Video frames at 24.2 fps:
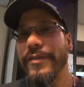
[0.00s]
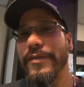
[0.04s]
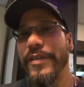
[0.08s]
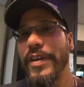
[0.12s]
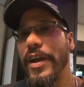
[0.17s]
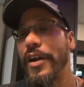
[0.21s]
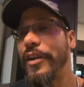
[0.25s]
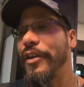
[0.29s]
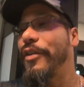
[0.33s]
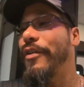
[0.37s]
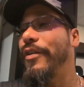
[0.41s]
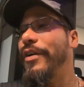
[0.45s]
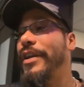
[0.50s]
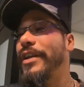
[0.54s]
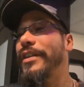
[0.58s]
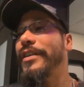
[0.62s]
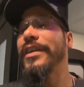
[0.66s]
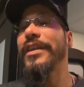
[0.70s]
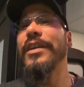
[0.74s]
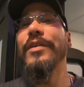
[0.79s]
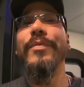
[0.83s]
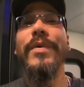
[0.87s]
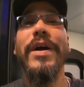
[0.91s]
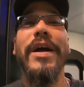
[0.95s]
If y'all know
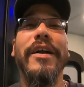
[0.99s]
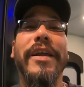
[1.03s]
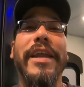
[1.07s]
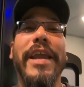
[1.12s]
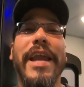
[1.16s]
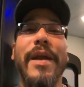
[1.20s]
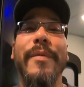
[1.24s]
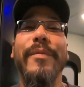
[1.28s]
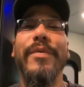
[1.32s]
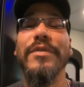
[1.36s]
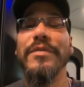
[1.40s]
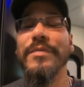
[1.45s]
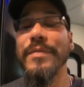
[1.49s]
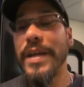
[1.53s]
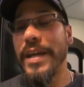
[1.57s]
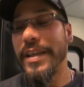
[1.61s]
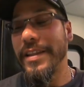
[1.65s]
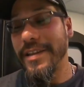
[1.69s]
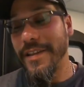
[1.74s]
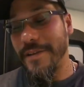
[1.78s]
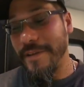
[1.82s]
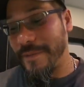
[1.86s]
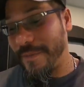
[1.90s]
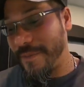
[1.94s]
anything about campers,
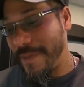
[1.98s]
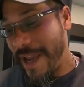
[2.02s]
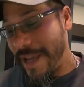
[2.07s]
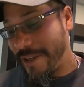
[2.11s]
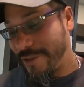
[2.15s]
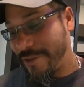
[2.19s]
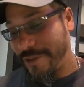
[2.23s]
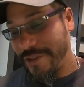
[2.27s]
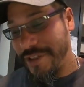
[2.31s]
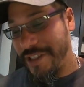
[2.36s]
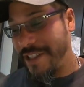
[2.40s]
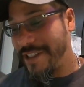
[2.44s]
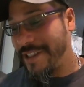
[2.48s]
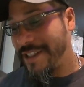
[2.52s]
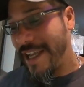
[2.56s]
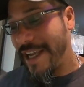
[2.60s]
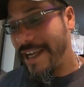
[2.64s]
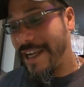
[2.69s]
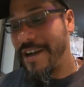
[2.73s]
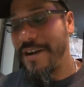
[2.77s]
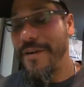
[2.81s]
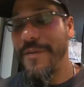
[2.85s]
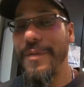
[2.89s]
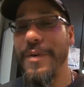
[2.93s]
man, the mattresses
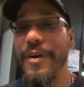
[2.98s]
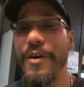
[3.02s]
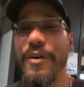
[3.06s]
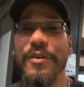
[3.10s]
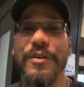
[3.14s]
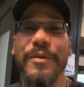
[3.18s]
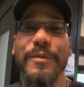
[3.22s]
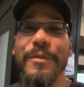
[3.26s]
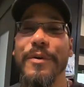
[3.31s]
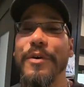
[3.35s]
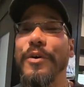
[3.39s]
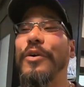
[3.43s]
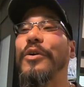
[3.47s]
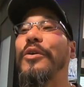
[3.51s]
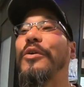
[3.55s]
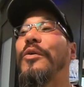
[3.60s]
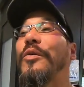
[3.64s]
that come on them are